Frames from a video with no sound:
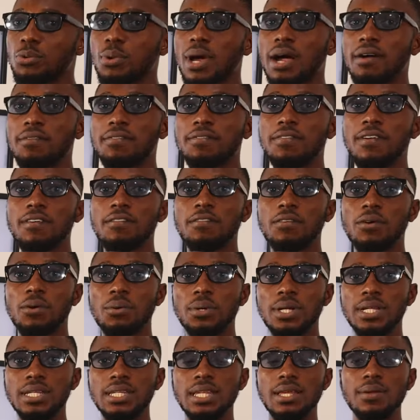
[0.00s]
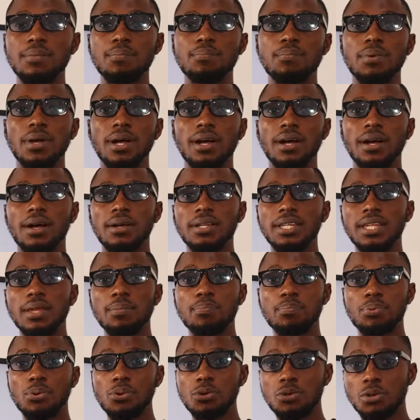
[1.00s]
you are favoring
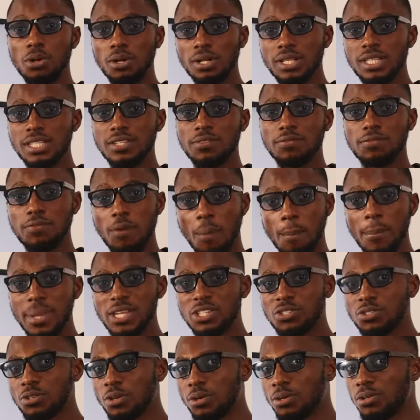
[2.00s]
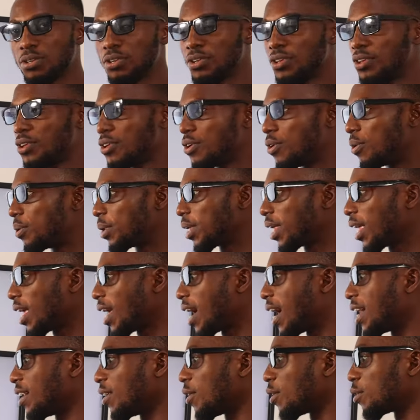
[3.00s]
the product formation.
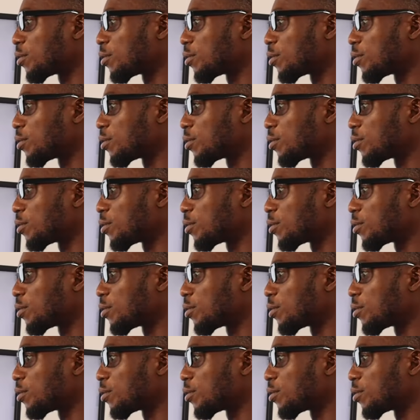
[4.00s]
Okay, and